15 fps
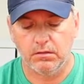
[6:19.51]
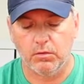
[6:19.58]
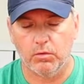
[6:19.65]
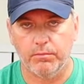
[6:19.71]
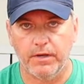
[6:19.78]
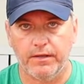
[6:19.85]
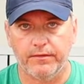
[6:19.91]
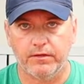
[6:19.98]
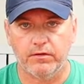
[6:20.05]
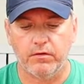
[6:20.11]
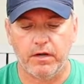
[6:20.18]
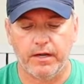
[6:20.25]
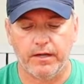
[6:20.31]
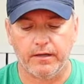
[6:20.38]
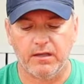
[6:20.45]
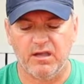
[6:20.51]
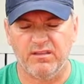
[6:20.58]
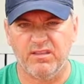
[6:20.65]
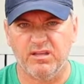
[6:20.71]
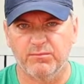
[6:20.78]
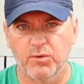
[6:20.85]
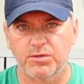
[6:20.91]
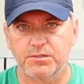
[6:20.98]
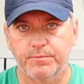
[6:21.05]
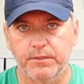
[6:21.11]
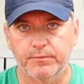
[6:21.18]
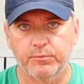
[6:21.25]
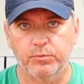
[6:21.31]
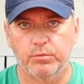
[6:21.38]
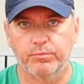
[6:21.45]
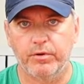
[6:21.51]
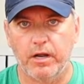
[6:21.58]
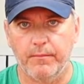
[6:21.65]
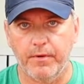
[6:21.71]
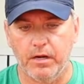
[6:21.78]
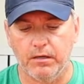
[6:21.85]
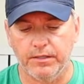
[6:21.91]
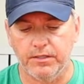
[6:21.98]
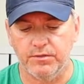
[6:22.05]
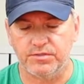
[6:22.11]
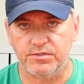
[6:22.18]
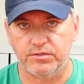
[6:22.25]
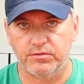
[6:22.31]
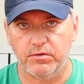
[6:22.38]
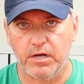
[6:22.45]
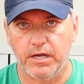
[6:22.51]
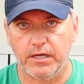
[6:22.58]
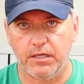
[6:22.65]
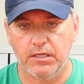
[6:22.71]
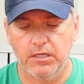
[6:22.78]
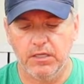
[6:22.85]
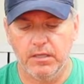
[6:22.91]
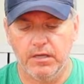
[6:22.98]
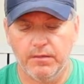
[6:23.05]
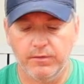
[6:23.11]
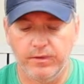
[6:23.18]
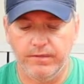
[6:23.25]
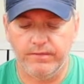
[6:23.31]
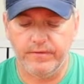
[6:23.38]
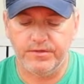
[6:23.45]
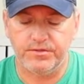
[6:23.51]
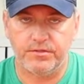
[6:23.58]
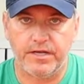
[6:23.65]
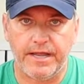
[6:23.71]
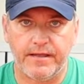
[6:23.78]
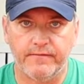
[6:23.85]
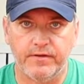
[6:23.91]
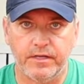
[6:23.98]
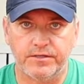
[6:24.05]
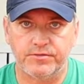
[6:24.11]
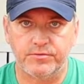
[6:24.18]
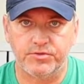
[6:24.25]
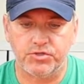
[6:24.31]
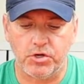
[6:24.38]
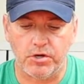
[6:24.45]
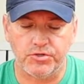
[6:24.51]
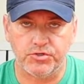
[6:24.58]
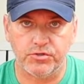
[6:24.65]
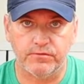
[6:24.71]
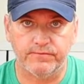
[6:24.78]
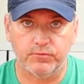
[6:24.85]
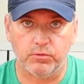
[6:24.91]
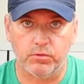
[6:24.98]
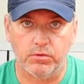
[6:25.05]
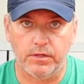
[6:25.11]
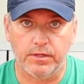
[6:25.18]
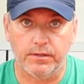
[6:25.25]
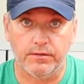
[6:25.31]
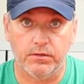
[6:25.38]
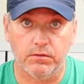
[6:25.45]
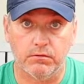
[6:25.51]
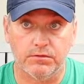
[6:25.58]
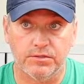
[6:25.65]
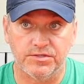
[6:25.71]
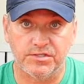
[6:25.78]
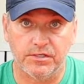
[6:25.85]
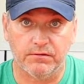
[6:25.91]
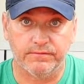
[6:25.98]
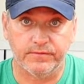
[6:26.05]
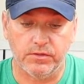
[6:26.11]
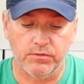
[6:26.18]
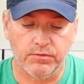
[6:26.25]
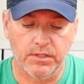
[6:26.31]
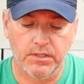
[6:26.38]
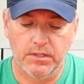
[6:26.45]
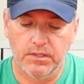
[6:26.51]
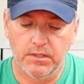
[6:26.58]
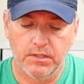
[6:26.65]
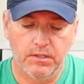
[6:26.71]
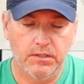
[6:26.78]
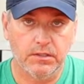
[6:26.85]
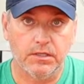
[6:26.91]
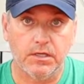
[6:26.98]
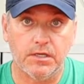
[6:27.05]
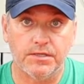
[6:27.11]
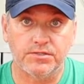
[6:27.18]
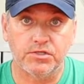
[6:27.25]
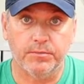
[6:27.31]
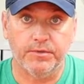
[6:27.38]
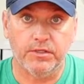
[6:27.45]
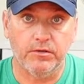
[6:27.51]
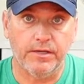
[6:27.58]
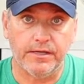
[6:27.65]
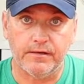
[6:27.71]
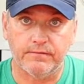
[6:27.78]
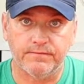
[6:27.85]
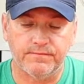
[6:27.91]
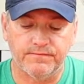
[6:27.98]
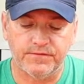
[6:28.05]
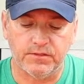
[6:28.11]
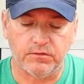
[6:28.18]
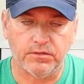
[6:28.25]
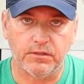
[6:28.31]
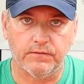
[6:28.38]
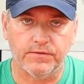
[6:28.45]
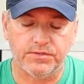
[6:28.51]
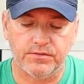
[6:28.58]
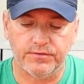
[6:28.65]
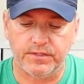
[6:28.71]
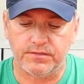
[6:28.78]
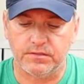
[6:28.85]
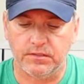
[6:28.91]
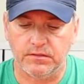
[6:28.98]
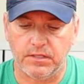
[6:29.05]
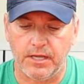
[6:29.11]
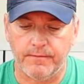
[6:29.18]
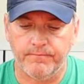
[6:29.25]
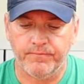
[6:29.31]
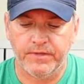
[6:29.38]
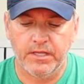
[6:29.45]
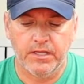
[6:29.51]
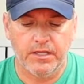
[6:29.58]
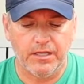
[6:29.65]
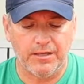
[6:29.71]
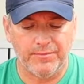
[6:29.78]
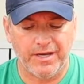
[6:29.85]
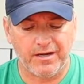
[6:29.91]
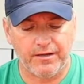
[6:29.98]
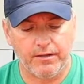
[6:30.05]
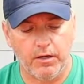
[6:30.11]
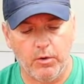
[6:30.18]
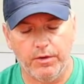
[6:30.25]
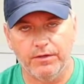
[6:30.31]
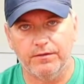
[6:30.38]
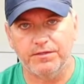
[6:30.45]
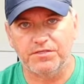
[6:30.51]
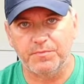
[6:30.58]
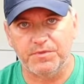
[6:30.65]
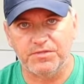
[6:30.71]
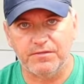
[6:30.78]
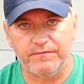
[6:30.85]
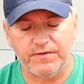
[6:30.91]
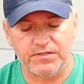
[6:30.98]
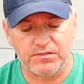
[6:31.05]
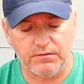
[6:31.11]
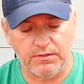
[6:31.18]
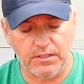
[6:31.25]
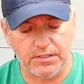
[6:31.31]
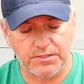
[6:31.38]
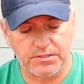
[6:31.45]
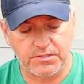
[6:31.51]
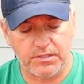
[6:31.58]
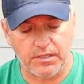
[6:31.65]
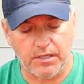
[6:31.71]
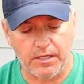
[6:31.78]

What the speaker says: or by the crank. I think most people will primarily use the crank. Anyway, a great feature to have an extra charger for your cell phone, assuming you have cell coverage and things like that. I'm not going to go into the specifics of this,